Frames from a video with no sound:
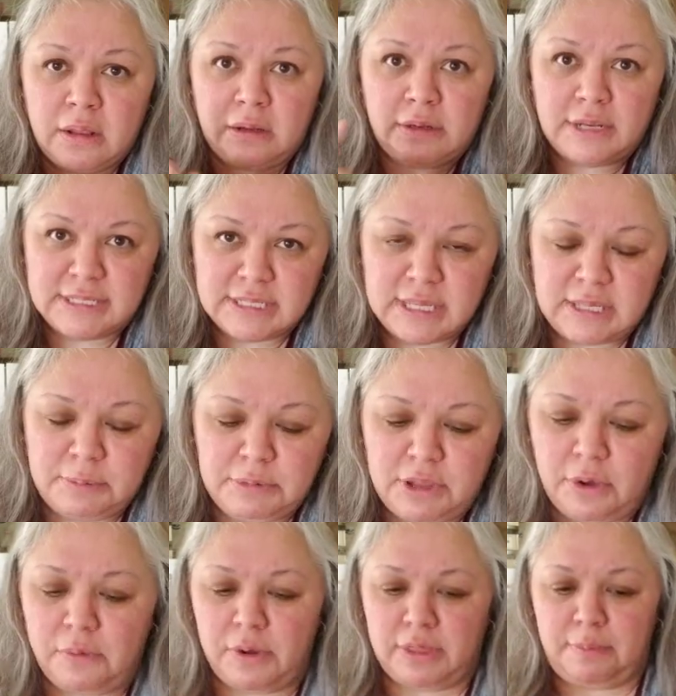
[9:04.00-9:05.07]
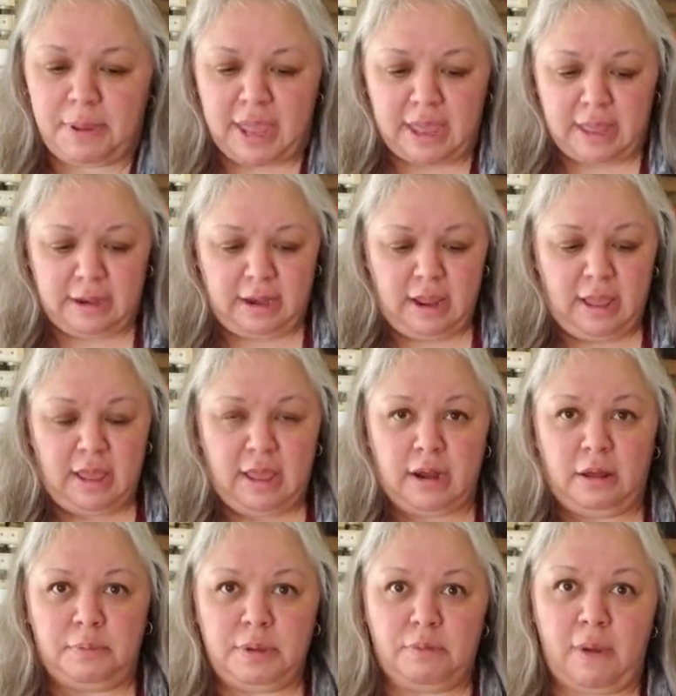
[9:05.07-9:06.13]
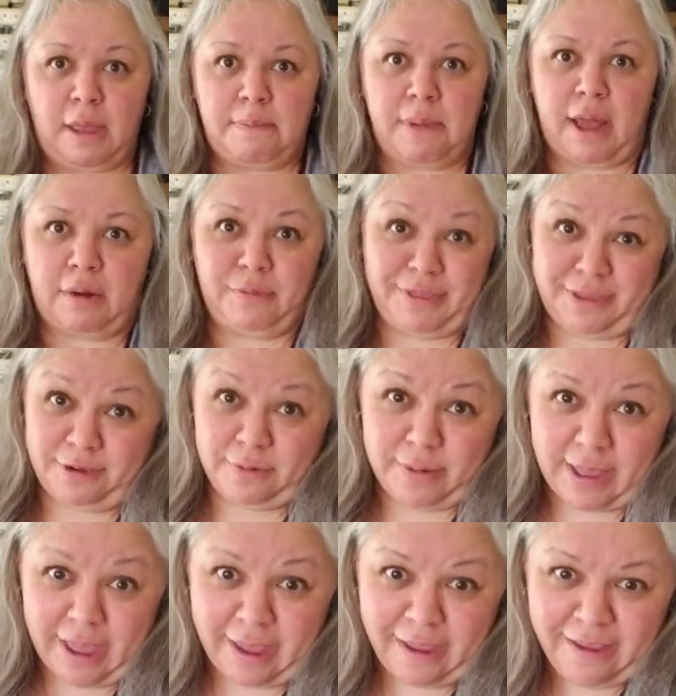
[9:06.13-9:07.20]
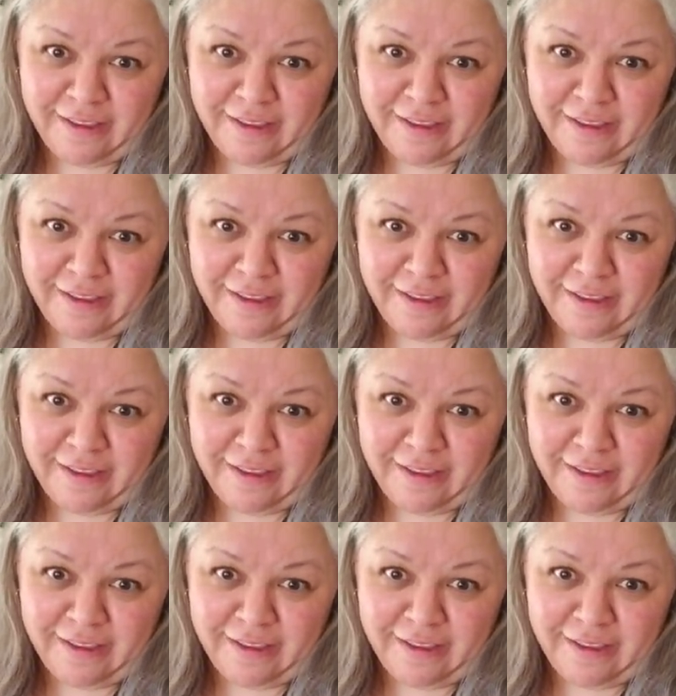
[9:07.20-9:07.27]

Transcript: Let's get the dough on the pan and I'll be right back with you, okay?